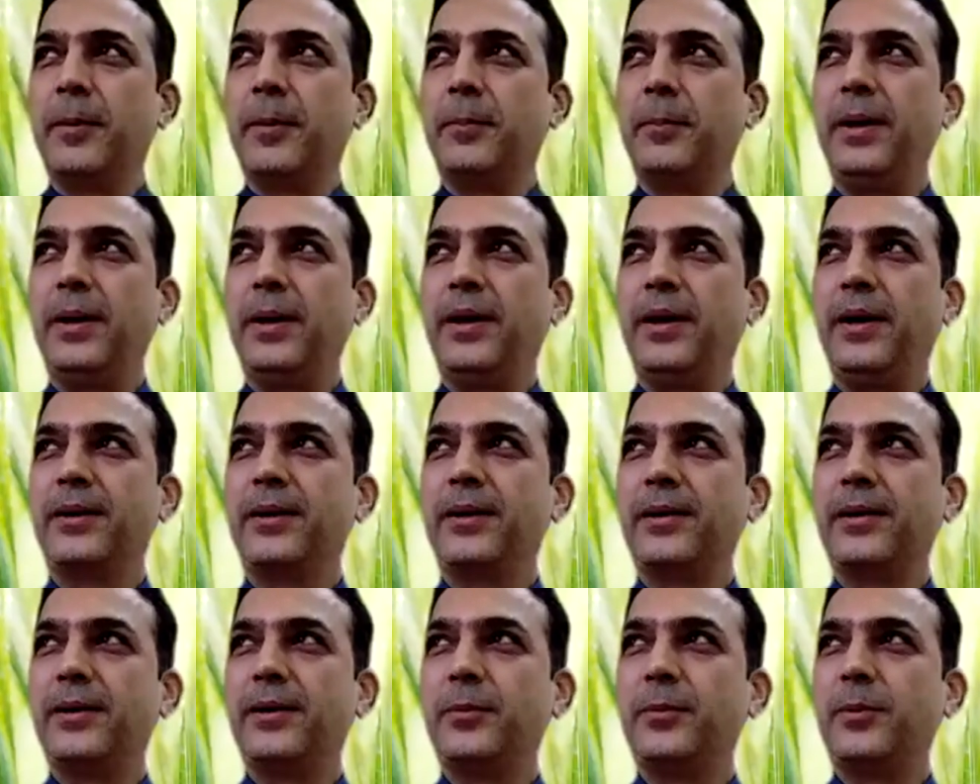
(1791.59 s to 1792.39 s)

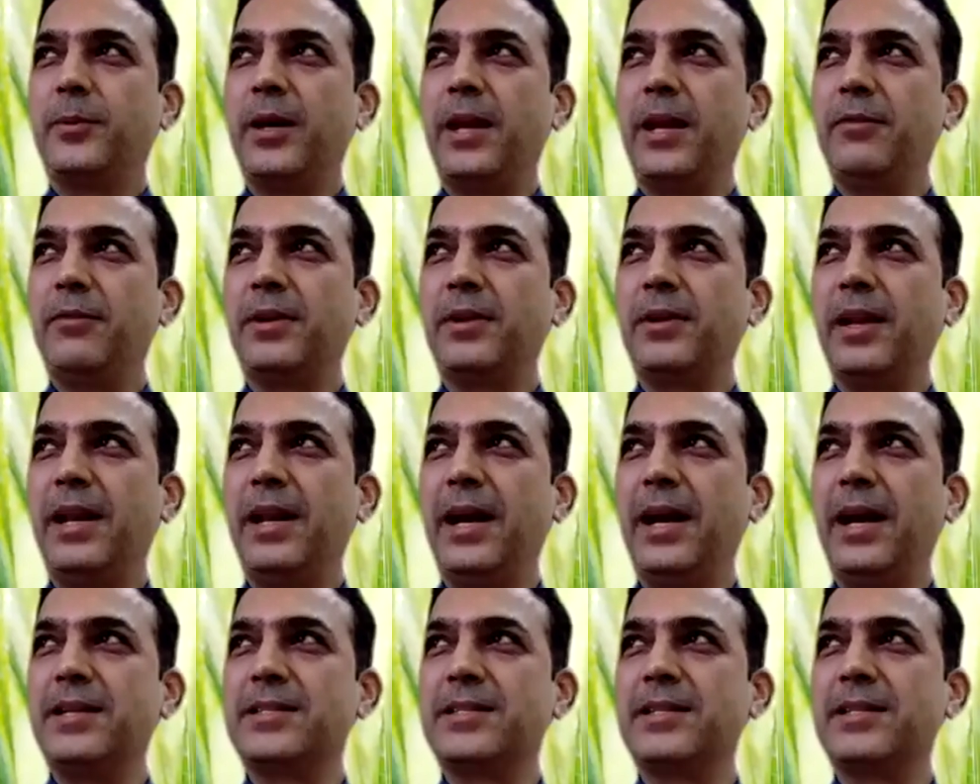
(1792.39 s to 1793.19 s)
But what I've
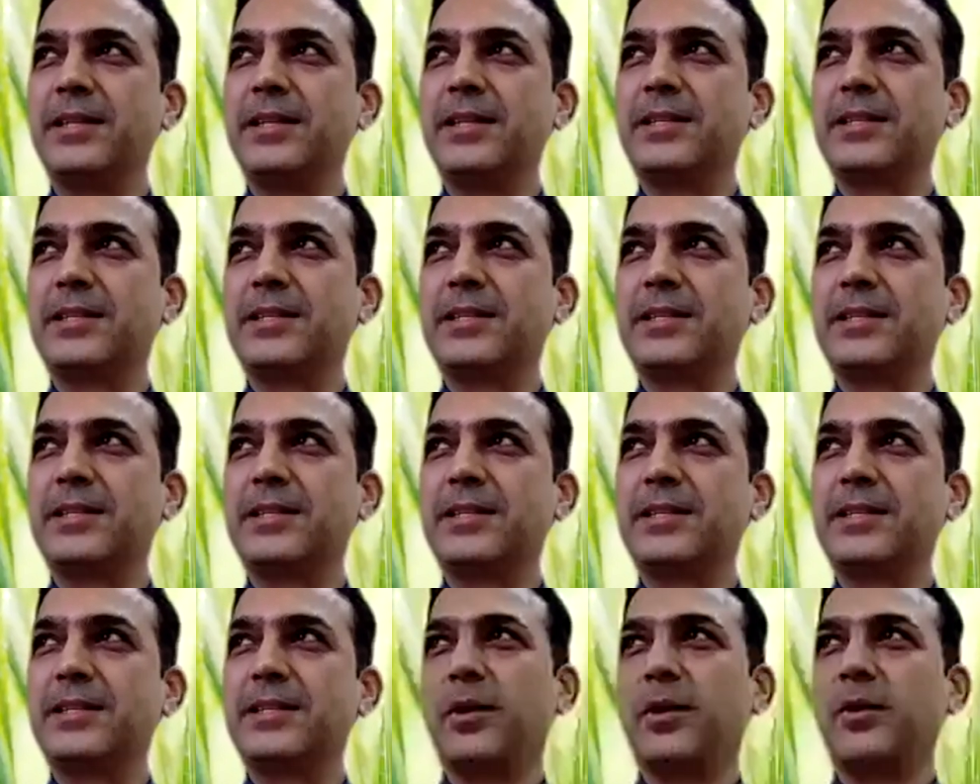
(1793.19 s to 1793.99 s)
realized is
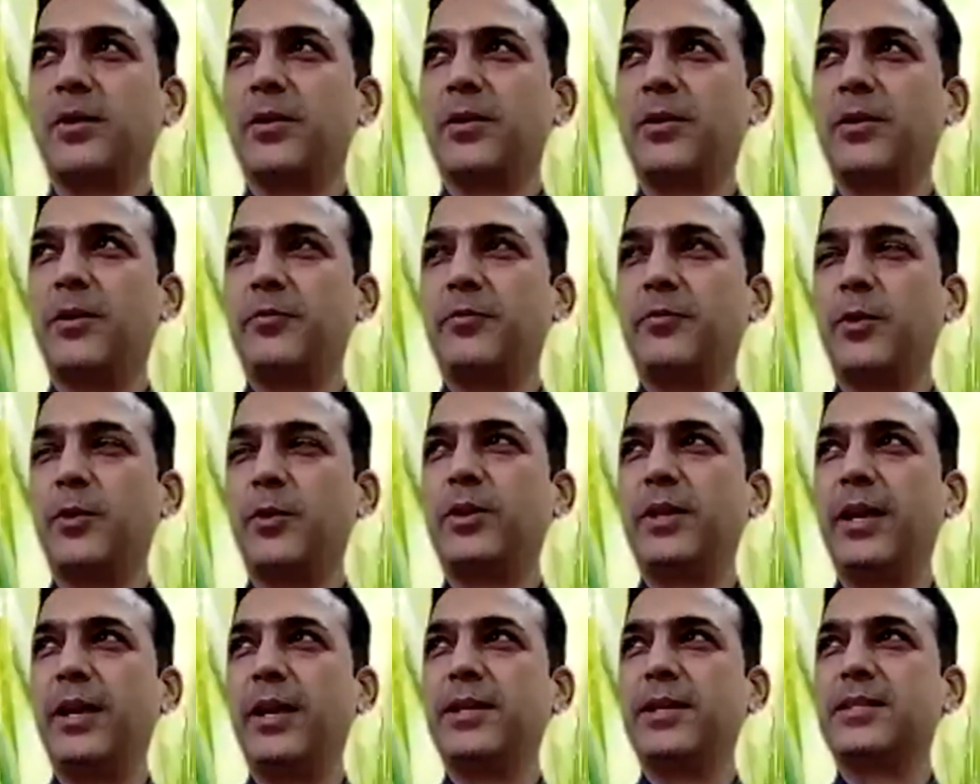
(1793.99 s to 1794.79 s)
a few
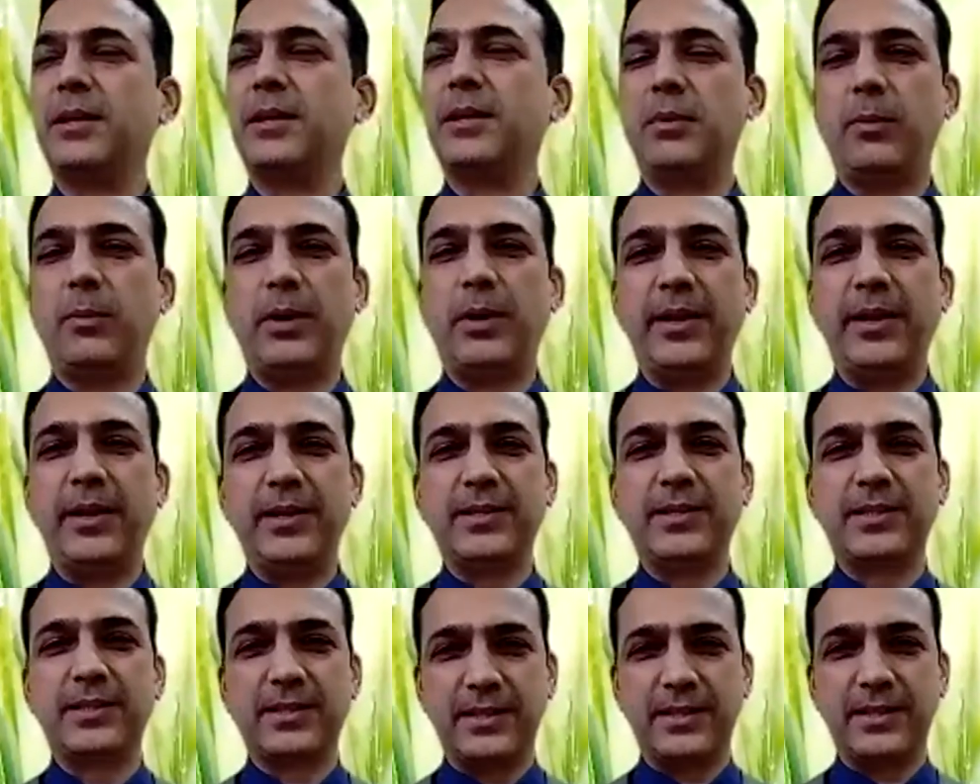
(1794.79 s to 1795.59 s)
things. Number one
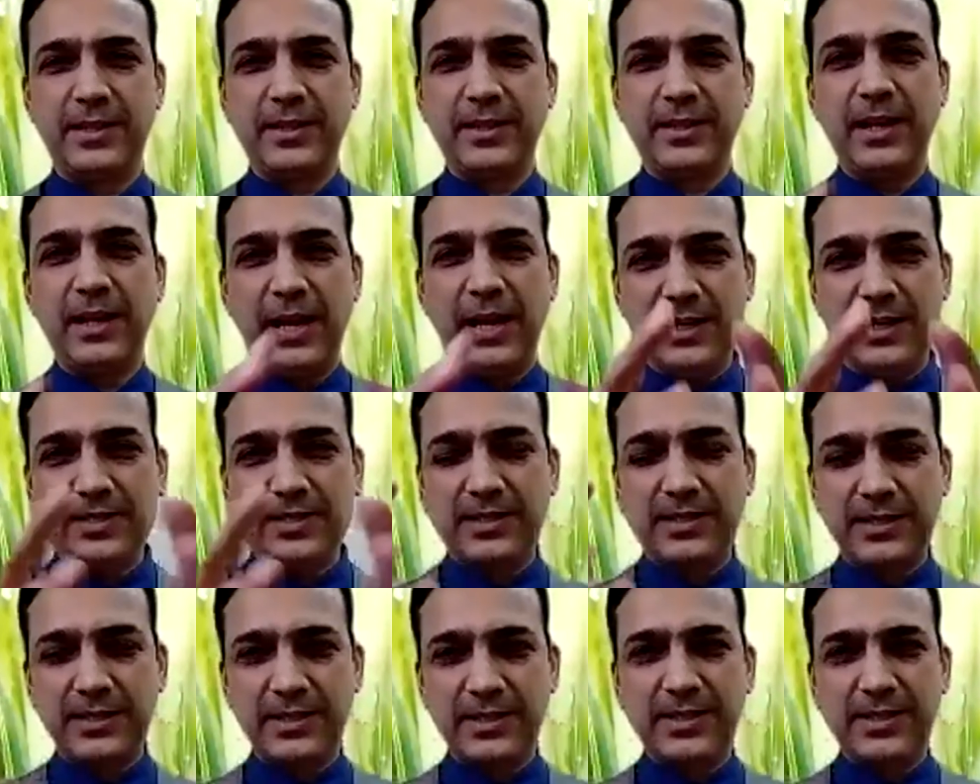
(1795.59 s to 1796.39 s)
is in the
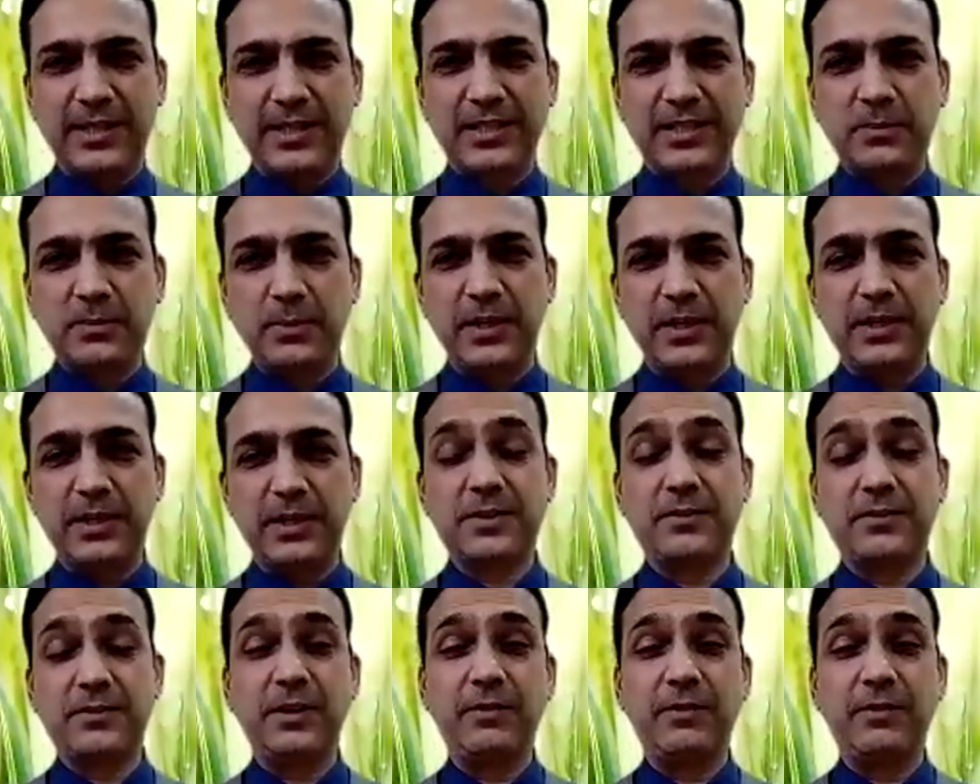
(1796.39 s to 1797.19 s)
last 6 months,
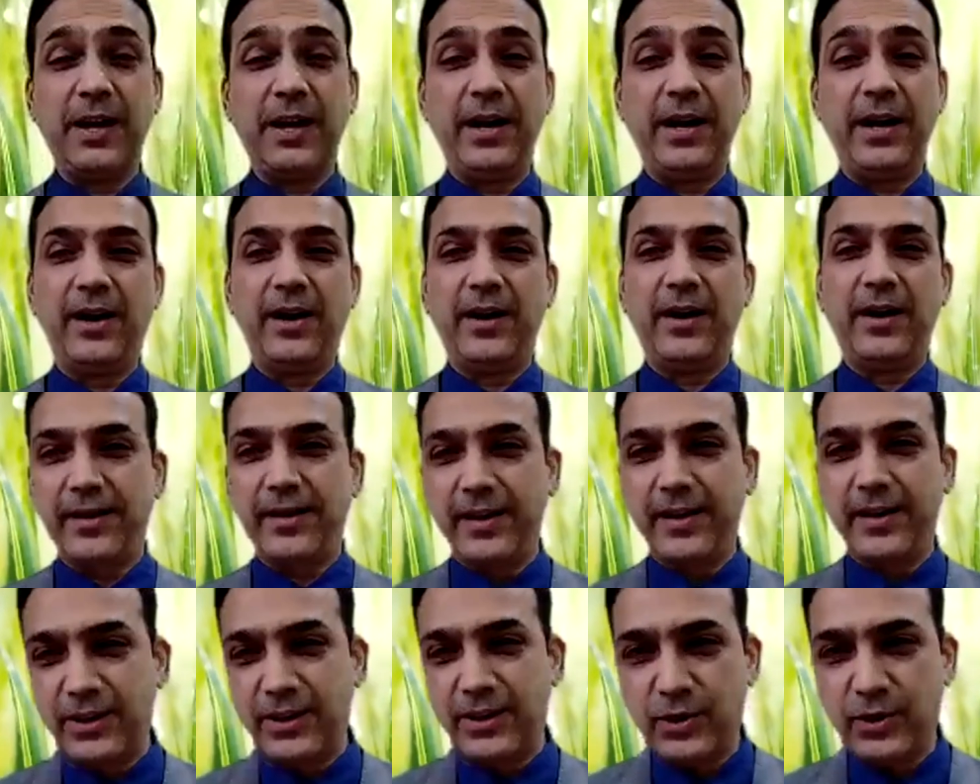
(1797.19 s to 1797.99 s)
we've had hundreds
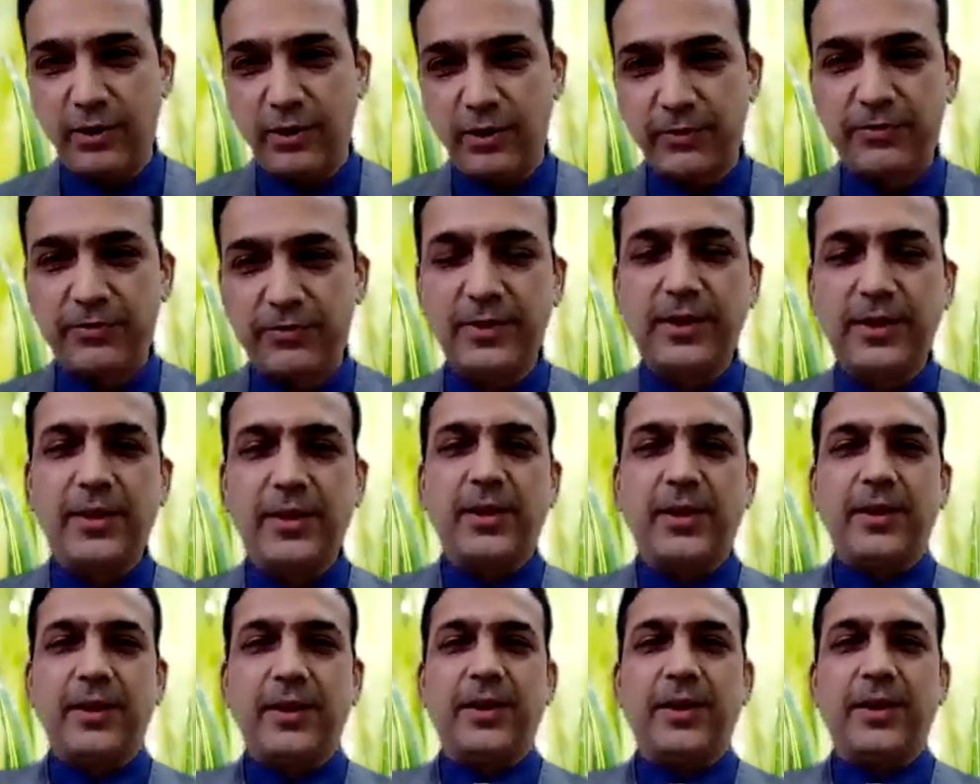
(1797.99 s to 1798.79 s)
of
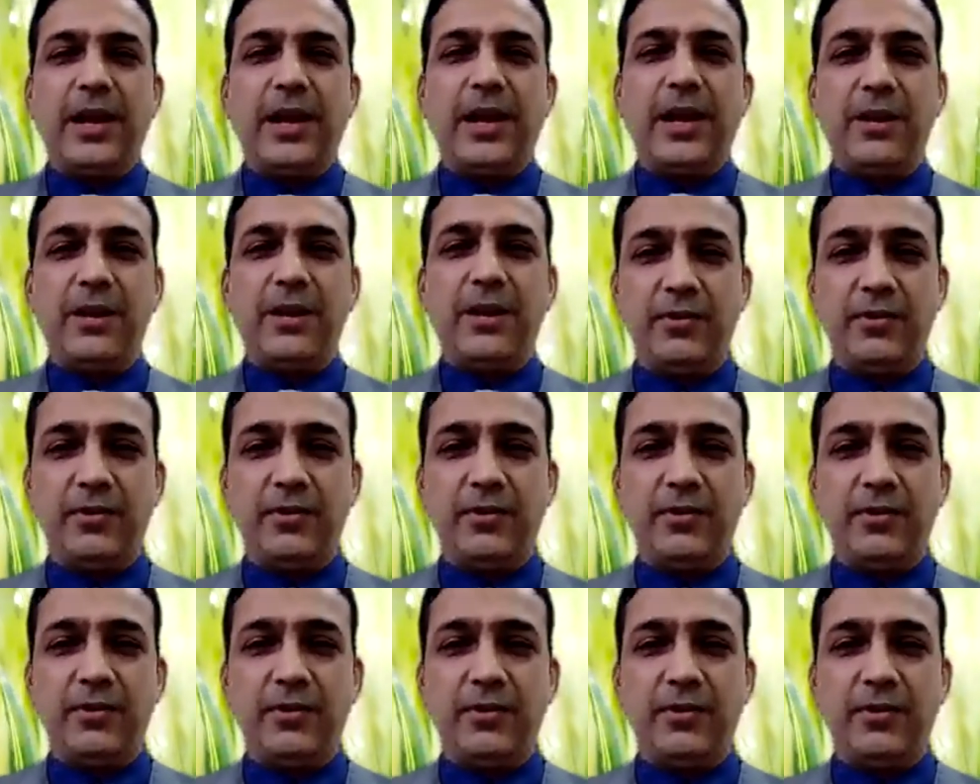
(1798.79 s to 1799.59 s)

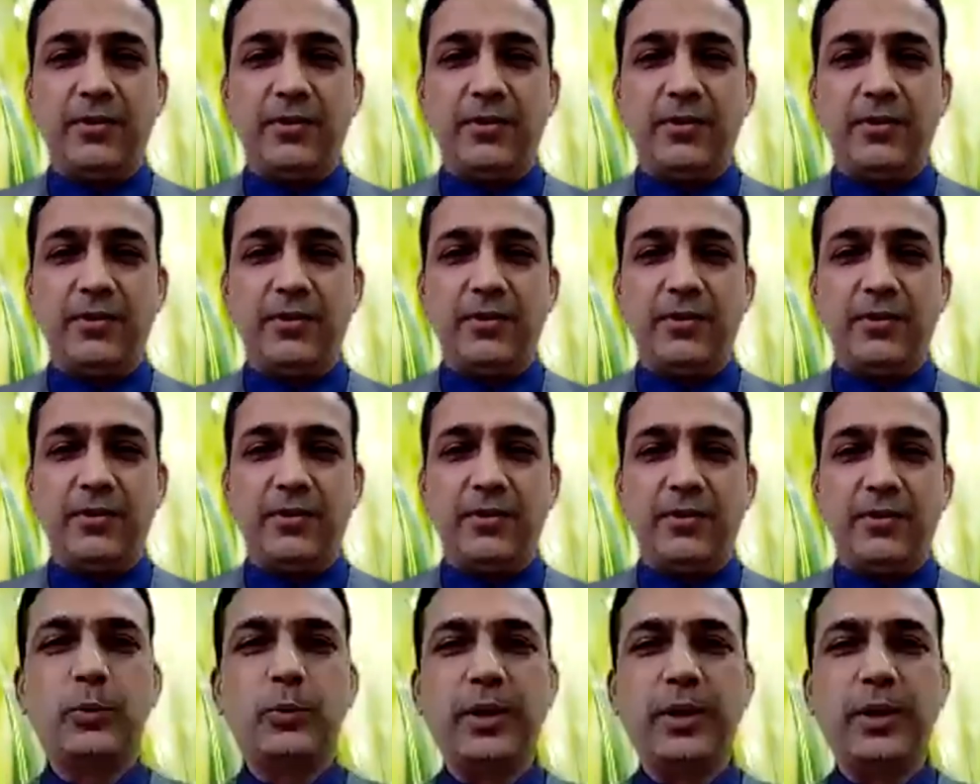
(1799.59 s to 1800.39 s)
FFDNs, not
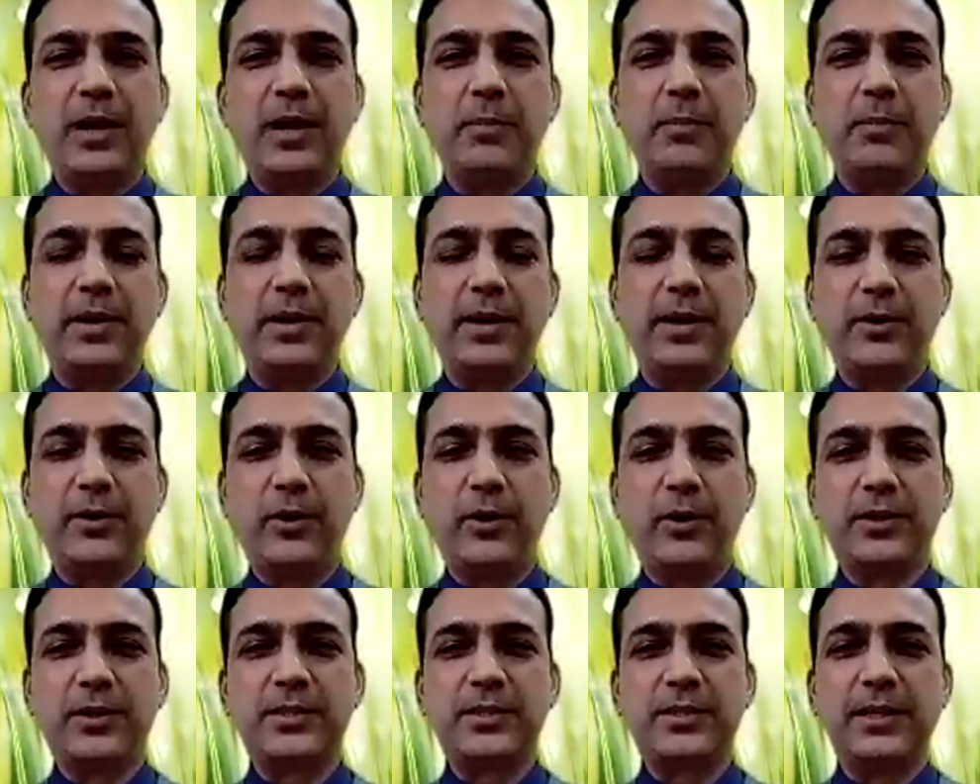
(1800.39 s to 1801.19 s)
only in Pune, but
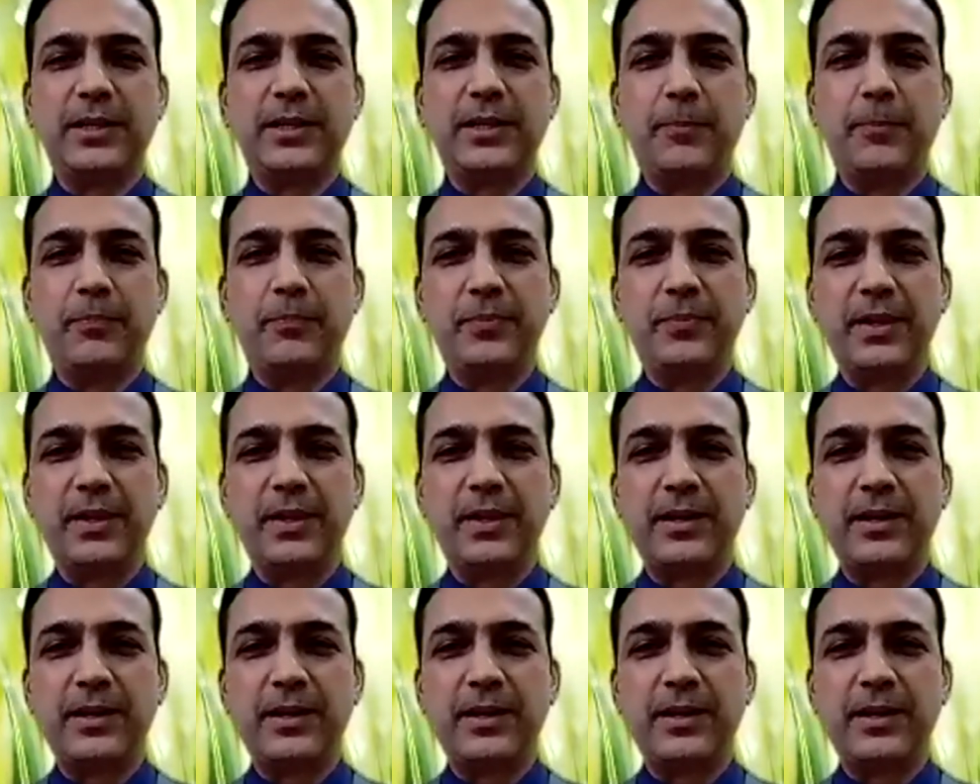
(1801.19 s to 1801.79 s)
across the